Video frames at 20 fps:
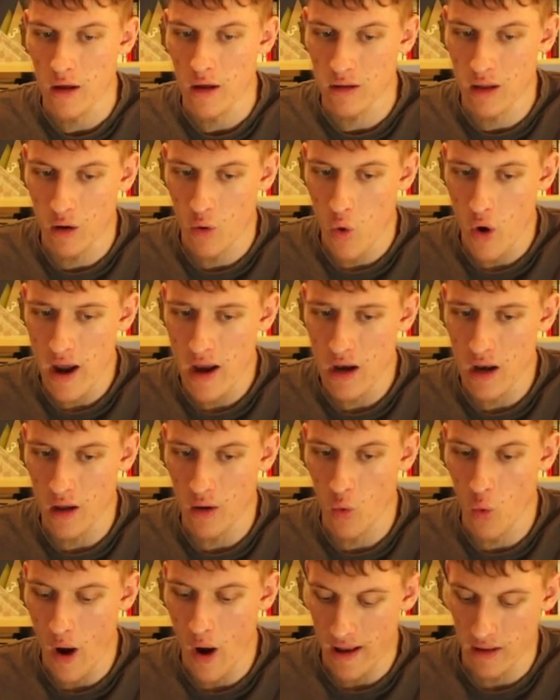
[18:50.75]
The
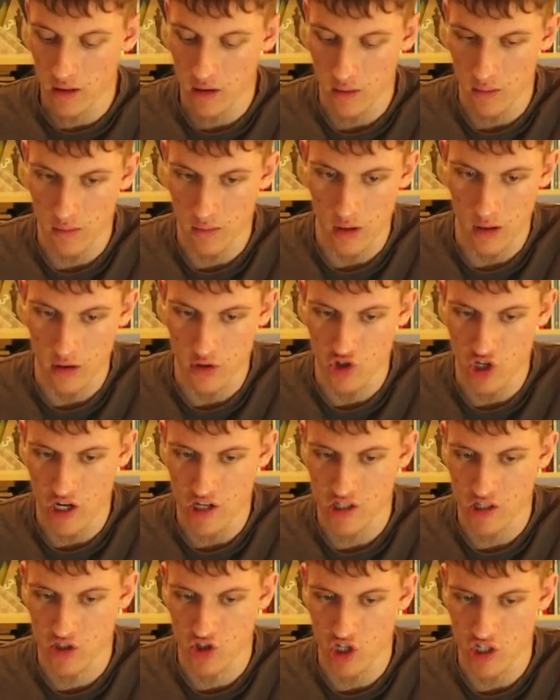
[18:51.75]
queen went,
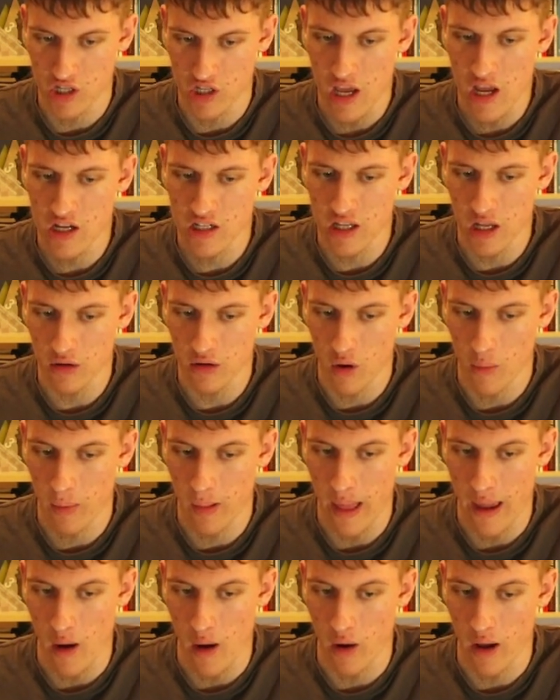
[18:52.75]
just instant
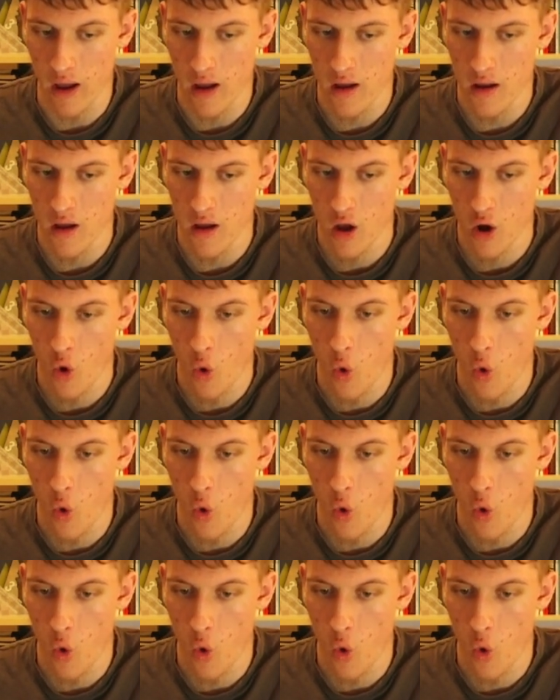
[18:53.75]
replay, okay?